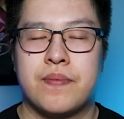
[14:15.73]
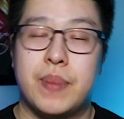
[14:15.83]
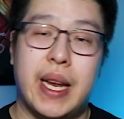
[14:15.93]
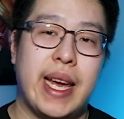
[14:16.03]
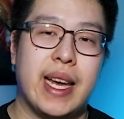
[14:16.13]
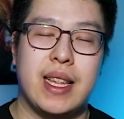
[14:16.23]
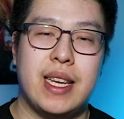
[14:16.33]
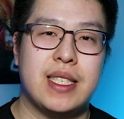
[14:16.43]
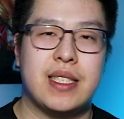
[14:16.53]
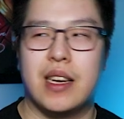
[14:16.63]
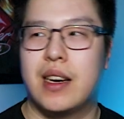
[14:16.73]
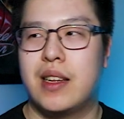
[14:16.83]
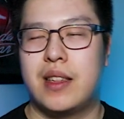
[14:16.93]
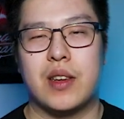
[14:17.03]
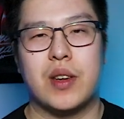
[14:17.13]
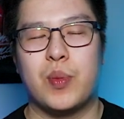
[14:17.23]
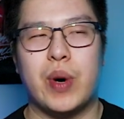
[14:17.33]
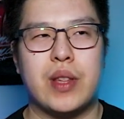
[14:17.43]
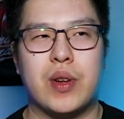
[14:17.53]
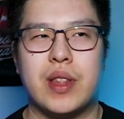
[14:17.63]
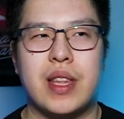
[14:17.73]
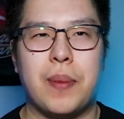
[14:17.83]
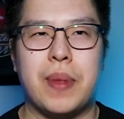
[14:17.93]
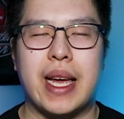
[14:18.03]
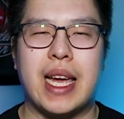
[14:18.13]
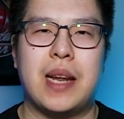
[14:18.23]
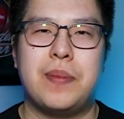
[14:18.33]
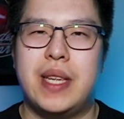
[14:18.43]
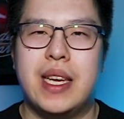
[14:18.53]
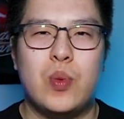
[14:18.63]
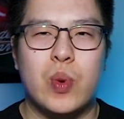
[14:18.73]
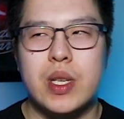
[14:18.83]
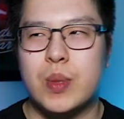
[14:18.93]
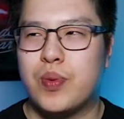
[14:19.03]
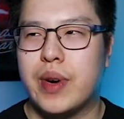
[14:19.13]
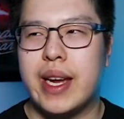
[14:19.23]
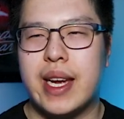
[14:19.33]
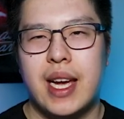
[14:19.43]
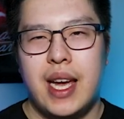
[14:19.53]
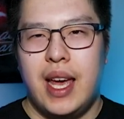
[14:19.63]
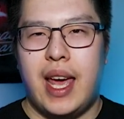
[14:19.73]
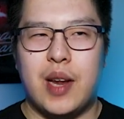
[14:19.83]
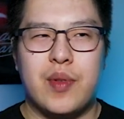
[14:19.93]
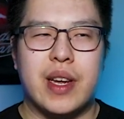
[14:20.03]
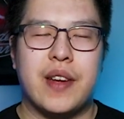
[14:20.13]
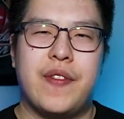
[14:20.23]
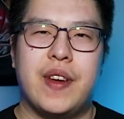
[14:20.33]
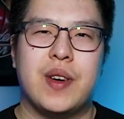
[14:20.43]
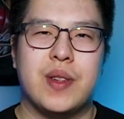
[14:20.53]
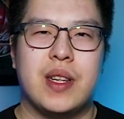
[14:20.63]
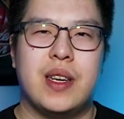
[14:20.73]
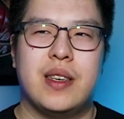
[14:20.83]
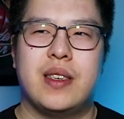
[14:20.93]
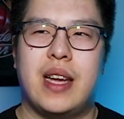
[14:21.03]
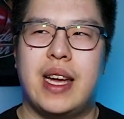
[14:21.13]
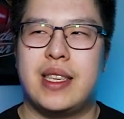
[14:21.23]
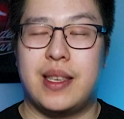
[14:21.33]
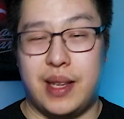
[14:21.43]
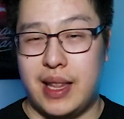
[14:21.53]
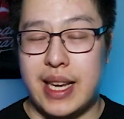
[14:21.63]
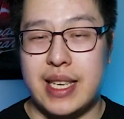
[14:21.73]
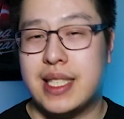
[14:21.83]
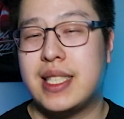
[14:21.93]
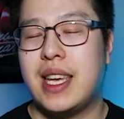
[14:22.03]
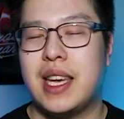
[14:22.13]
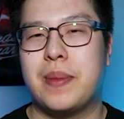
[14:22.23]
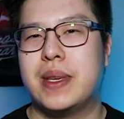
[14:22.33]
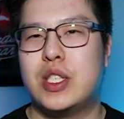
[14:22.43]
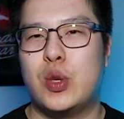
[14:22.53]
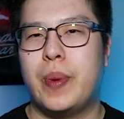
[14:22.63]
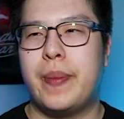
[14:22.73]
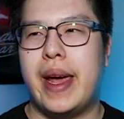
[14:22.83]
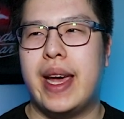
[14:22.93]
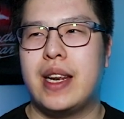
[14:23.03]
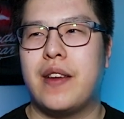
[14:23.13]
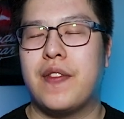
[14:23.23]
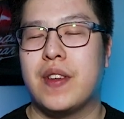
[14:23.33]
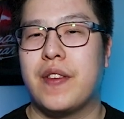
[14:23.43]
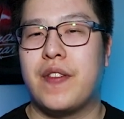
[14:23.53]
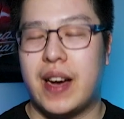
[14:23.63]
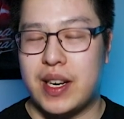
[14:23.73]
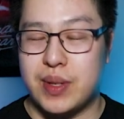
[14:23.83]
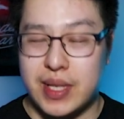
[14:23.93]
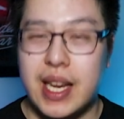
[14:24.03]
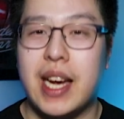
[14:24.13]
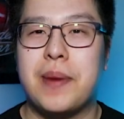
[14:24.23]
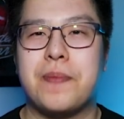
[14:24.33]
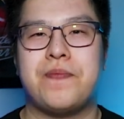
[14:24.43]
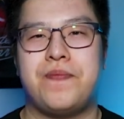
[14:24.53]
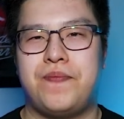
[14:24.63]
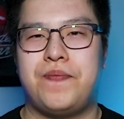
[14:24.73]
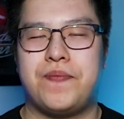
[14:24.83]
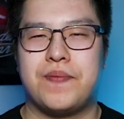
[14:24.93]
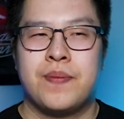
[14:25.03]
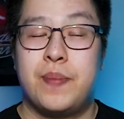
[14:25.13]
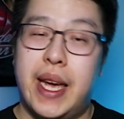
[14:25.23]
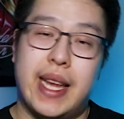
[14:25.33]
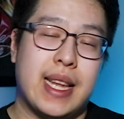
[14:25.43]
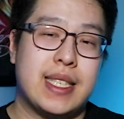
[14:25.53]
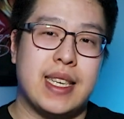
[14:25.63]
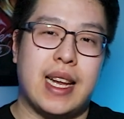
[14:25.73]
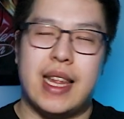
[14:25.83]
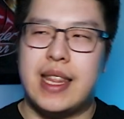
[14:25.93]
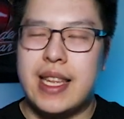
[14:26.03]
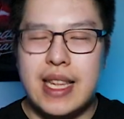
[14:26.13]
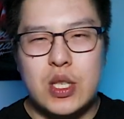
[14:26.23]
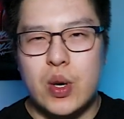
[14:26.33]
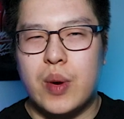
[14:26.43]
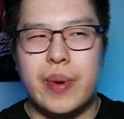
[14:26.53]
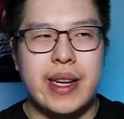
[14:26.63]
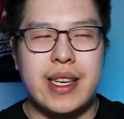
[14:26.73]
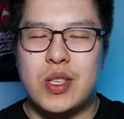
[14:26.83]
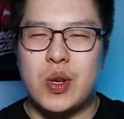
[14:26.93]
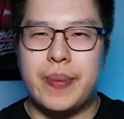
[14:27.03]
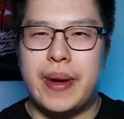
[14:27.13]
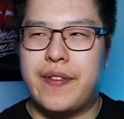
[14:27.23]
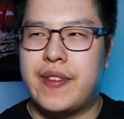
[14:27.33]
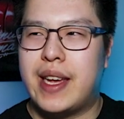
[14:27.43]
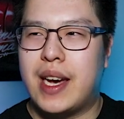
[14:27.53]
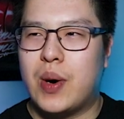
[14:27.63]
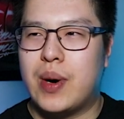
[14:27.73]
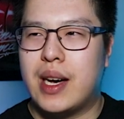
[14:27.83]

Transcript: But hey, at least uh, the good one good thing Black Adam did was bring Henry Cavill and let us see him as Superman for the final time. But yeah, that's it. I think that's all I wanted to talk about for now.